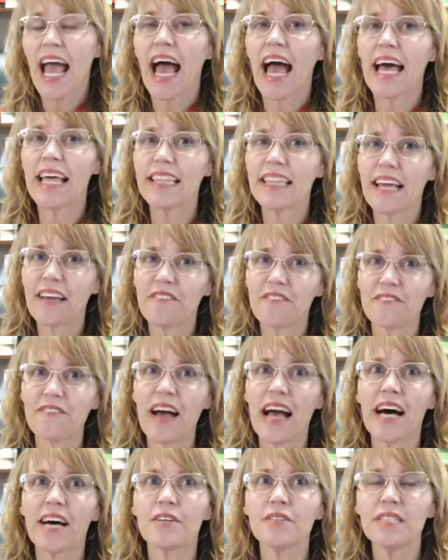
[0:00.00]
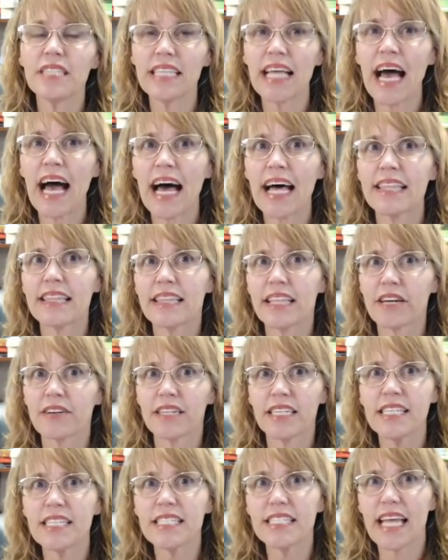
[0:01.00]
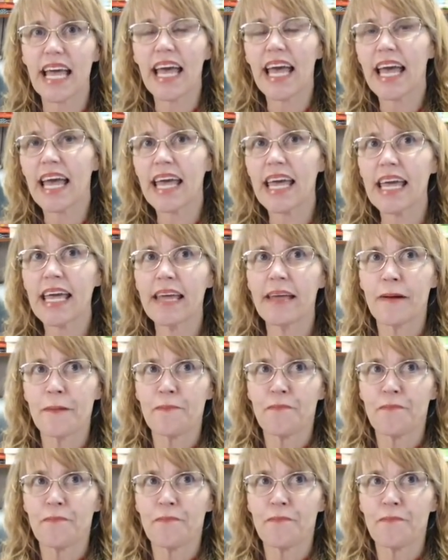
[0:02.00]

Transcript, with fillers: and they found that there is a